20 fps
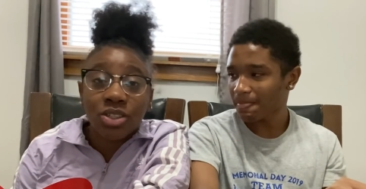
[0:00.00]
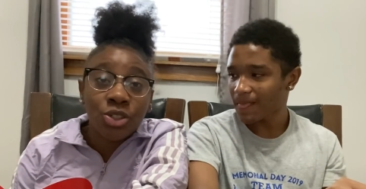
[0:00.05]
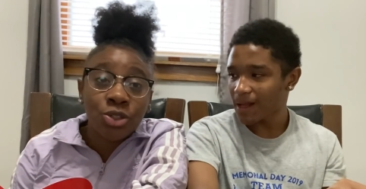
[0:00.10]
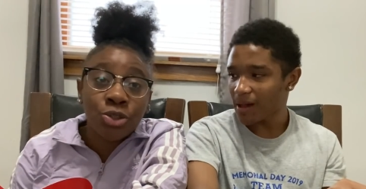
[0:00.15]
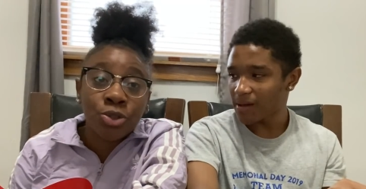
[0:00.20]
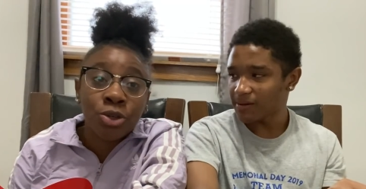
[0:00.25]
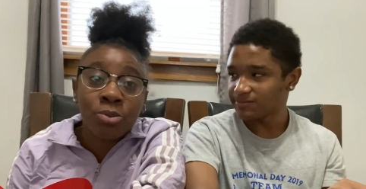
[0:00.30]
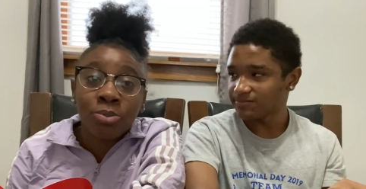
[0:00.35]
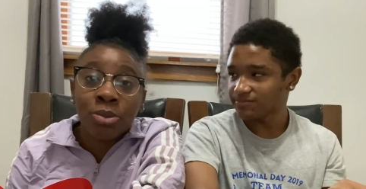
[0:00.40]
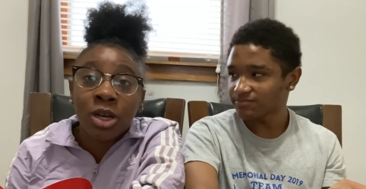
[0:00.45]
Speaker 1: a
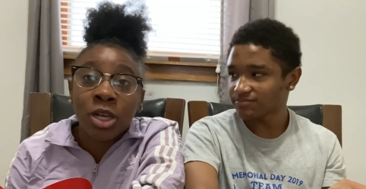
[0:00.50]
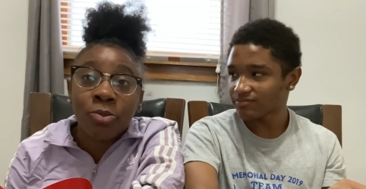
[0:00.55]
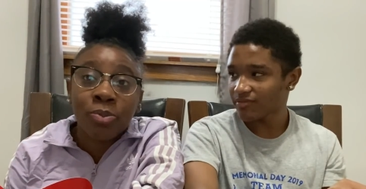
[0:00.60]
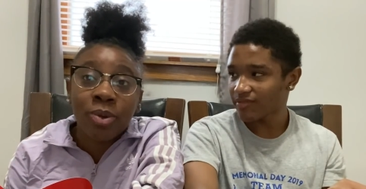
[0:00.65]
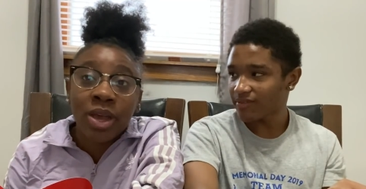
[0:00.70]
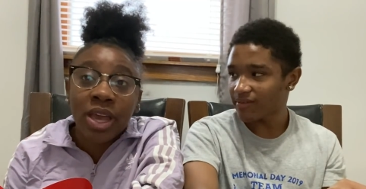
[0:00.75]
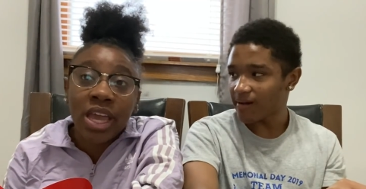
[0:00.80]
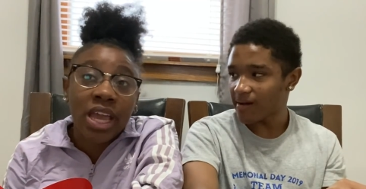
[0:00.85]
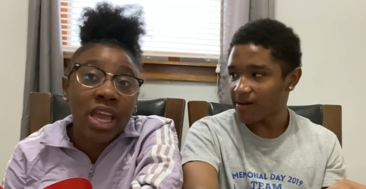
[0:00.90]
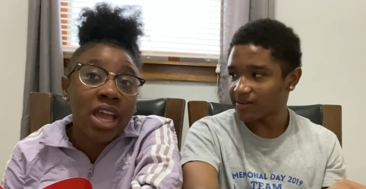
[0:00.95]
short
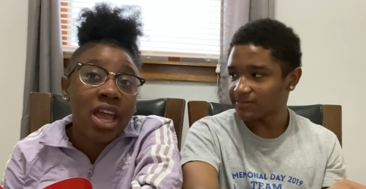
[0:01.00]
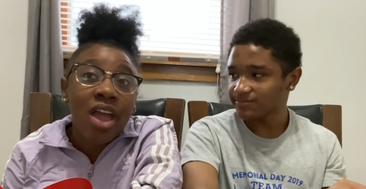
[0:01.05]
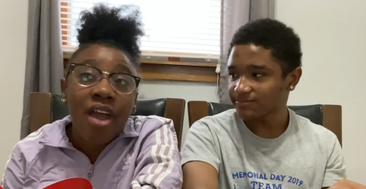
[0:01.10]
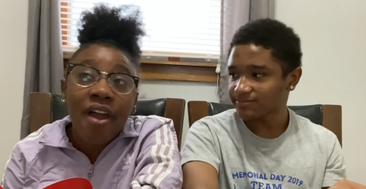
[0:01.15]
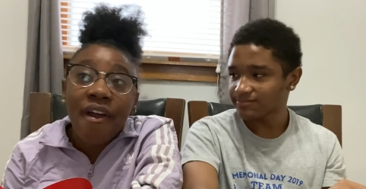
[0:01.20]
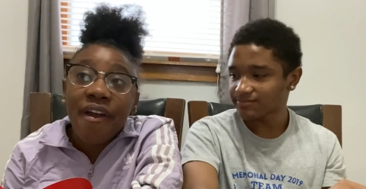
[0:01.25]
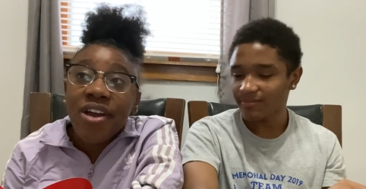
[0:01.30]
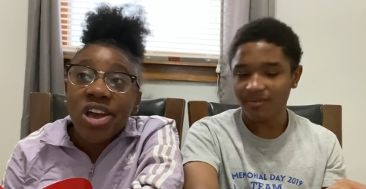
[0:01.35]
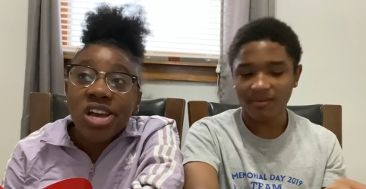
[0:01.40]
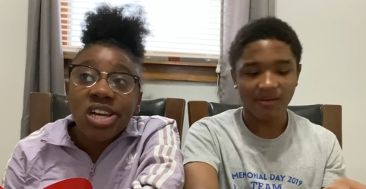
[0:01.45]
mukbang.
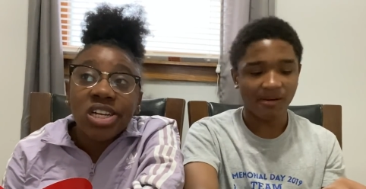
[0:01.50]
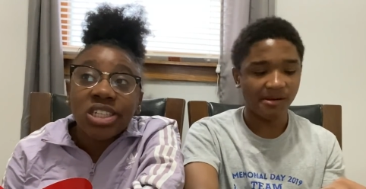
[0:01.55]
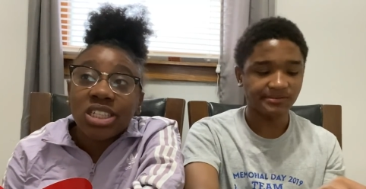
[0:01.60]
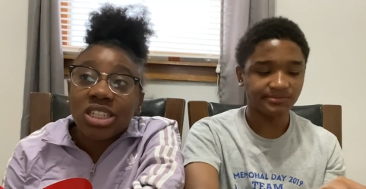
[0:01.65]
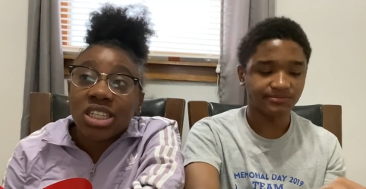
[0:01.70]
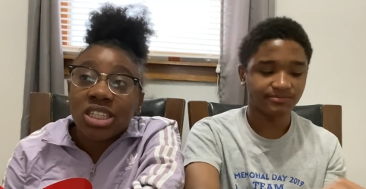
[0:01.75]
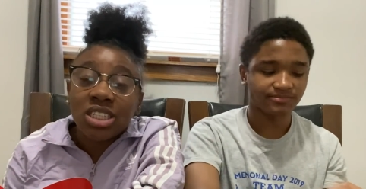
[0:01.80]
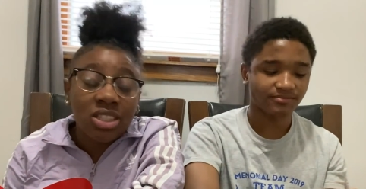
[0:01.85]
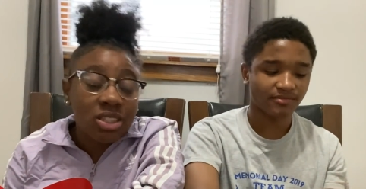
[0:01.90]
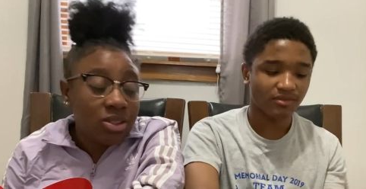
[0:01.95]

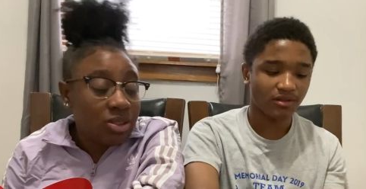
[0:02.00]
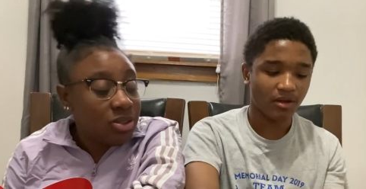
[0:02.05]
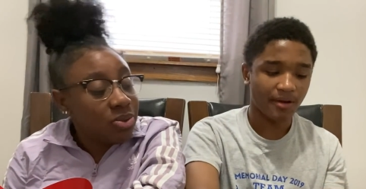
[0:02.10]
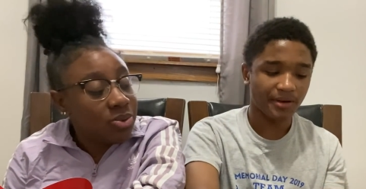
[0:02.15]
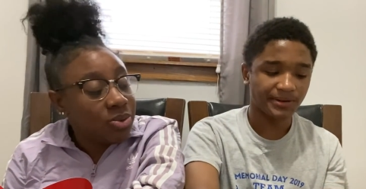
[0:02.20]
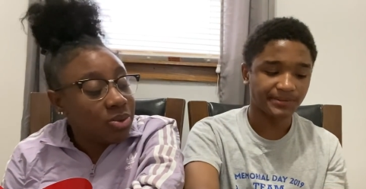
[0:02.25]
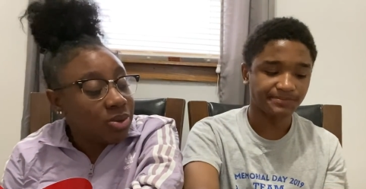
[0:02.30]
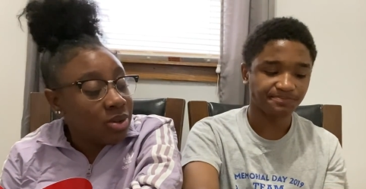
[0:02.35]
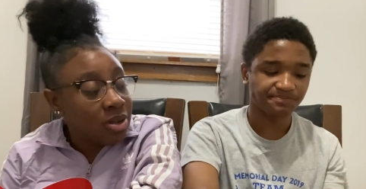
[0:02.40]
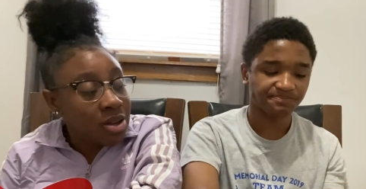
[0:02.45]
Cause
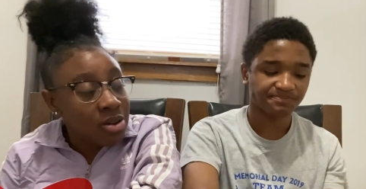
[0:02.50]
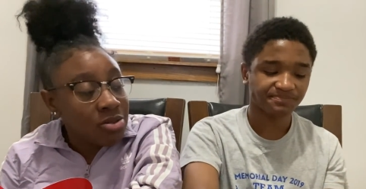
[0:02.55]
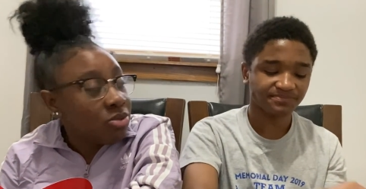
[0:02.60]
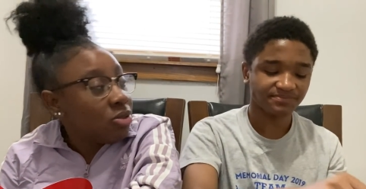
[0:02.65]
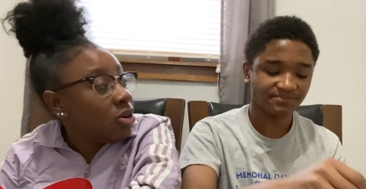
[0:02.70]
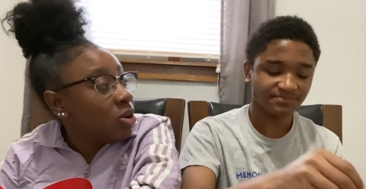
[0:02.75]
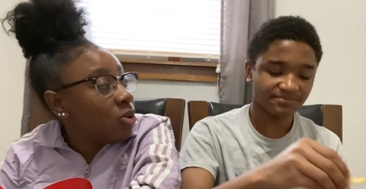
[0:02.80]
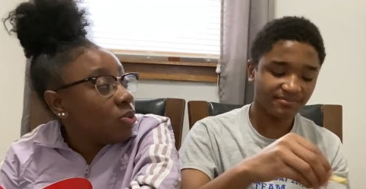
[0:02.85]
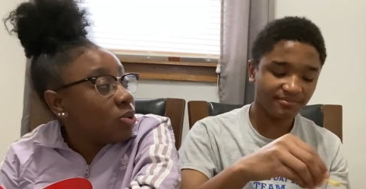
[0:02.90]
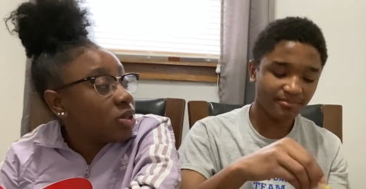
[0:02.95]
I don't
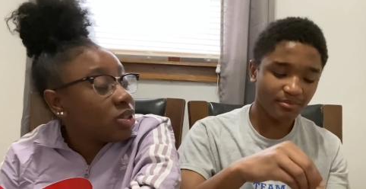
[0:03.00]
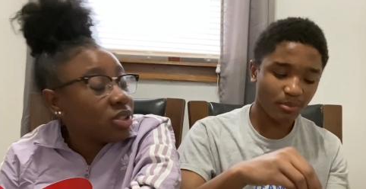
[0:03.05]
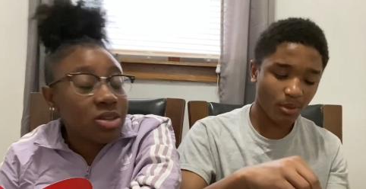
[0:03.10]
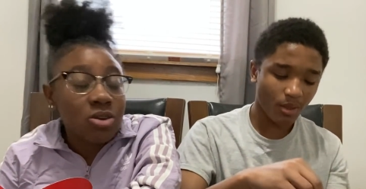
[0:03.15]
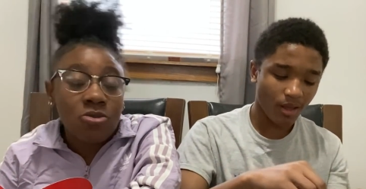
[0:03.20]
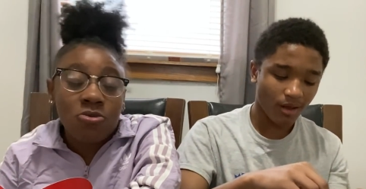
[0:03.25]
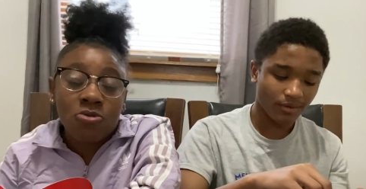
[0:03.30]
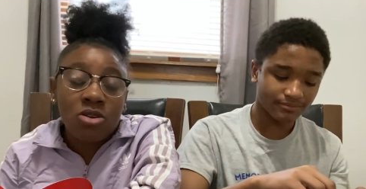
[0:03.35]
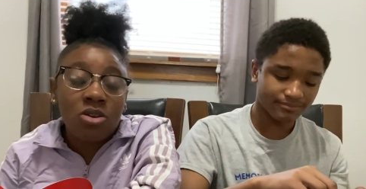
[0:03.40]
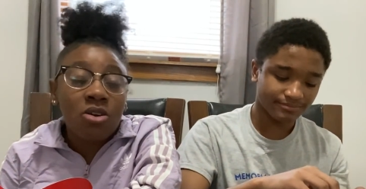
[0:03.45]
know what's going